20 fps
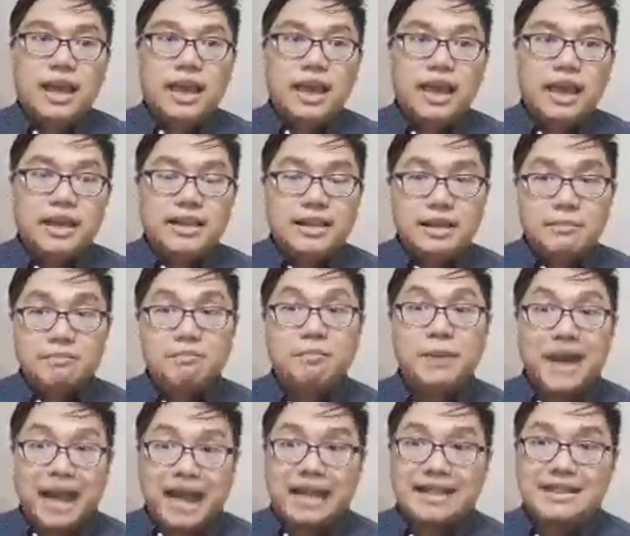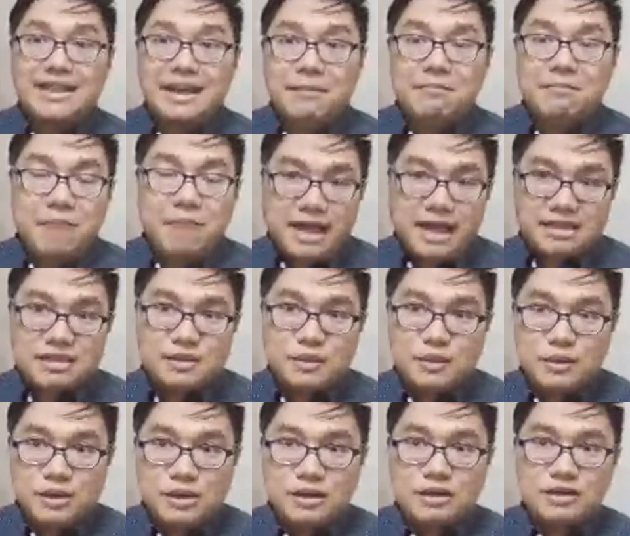and a brand
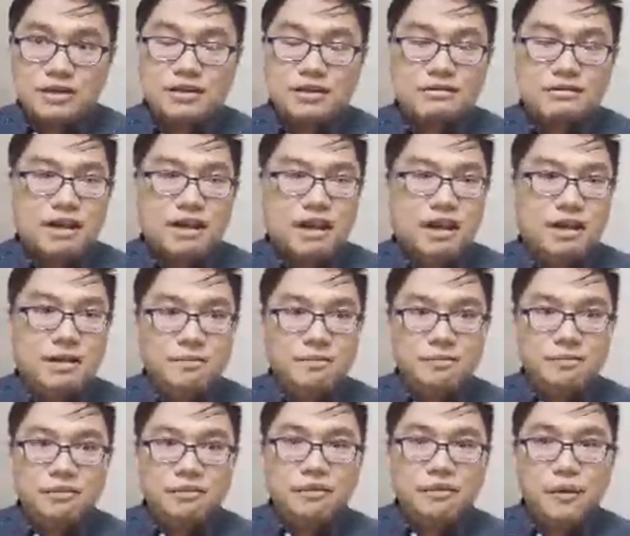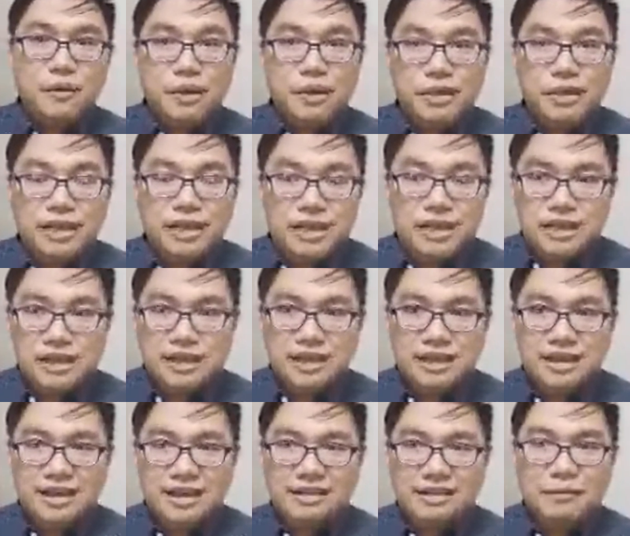ambassador for
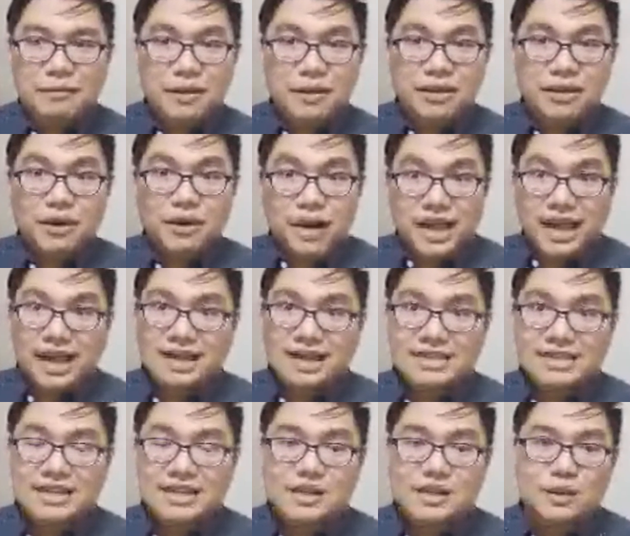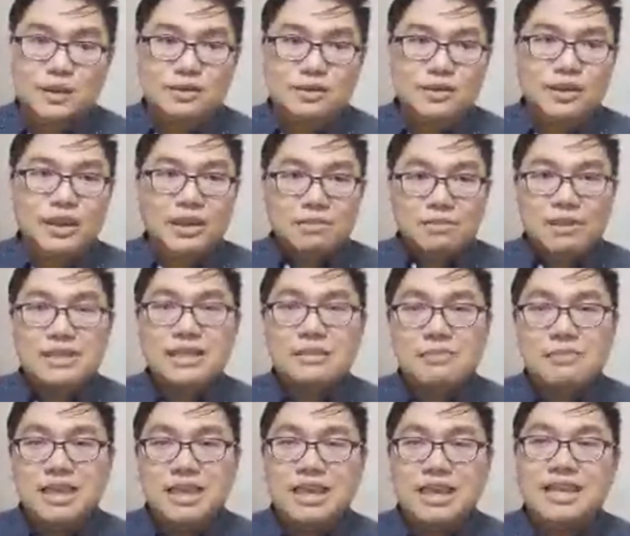the organization. So ibig
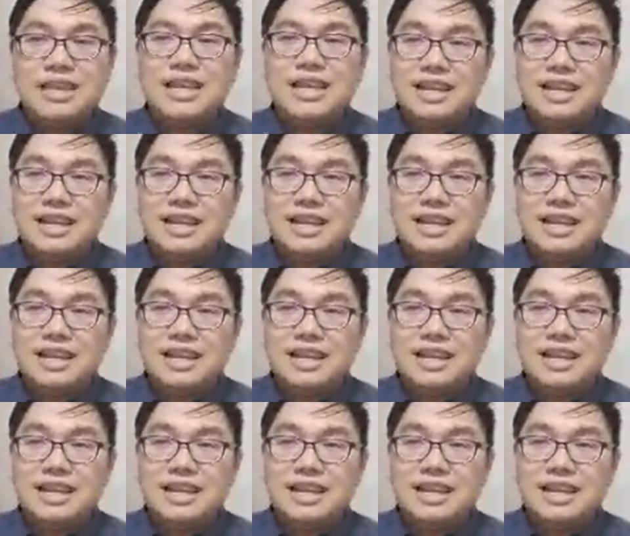sabihin,